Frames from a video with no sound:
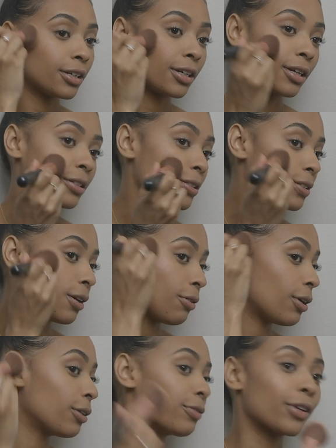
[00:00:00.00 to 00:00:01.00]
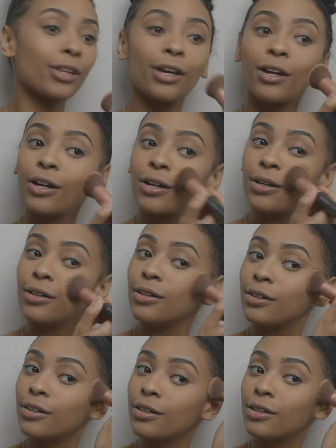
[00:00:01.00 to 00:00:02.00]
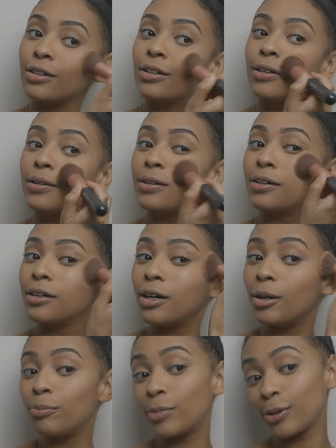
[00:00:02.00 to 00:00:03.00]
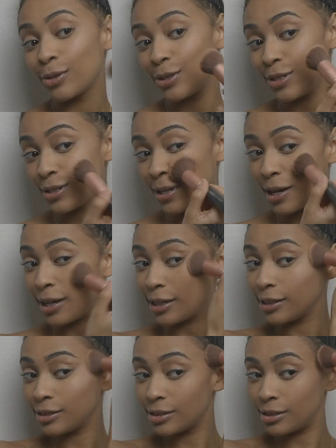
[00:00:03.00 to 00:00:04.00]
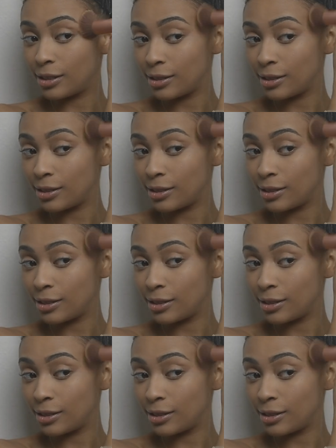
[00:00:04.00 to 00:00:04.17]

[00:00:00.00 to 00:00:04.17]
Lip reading: And I just go over there on both these sides.